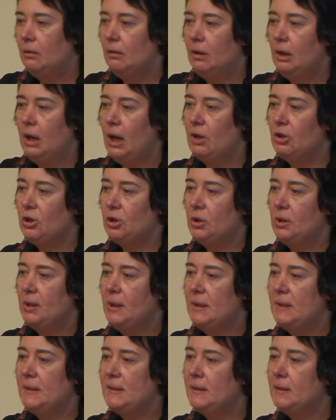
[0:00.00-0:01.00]

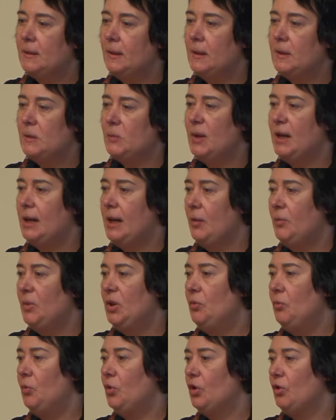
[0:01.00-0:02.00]
nationalist, is
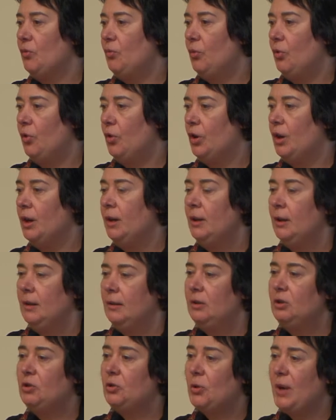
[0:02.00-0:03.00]
becoming more and more
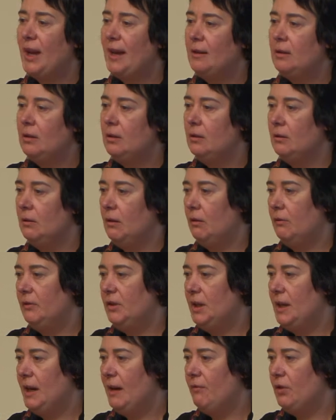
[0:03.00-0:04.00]
the trend of
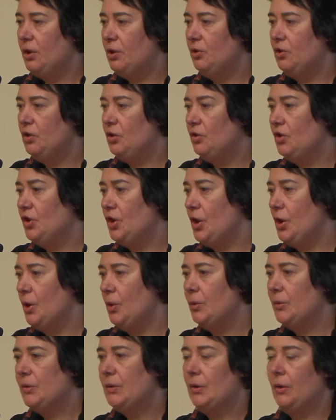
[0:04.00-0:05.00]
the average Joe.
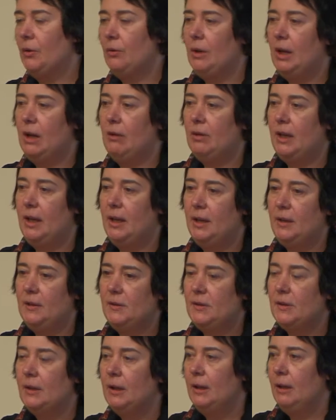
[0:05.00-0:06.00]
So
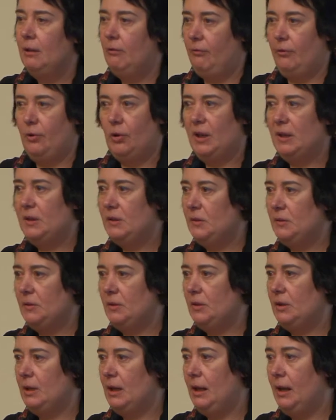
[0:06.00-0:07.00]
nowadays, for
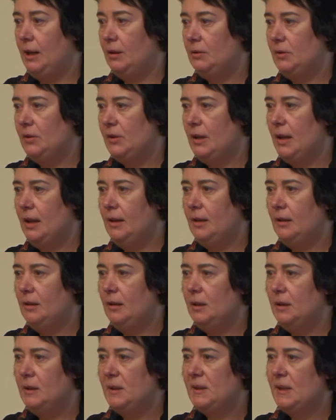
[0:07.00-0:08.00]
instance, I like to say that
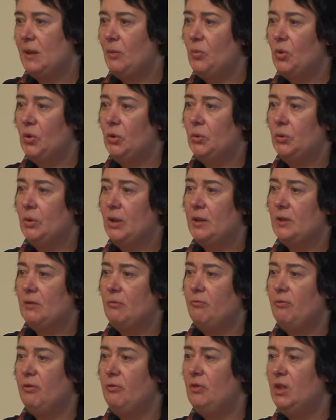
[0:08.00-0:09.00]
in December
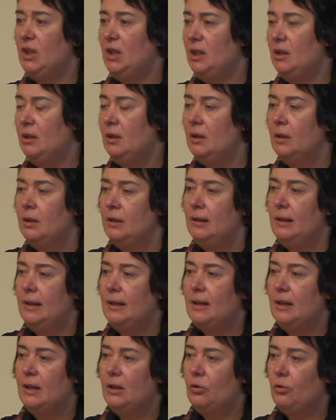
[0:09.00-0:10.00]
2015, the
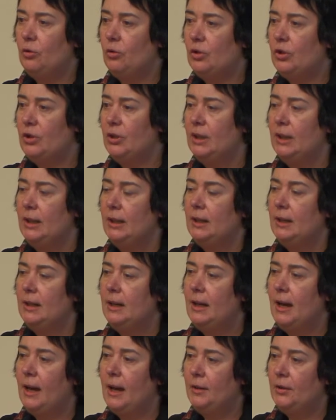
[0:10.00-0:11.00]
Lega Nord
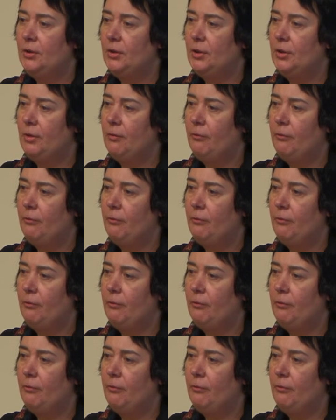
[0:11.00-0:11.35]
gathered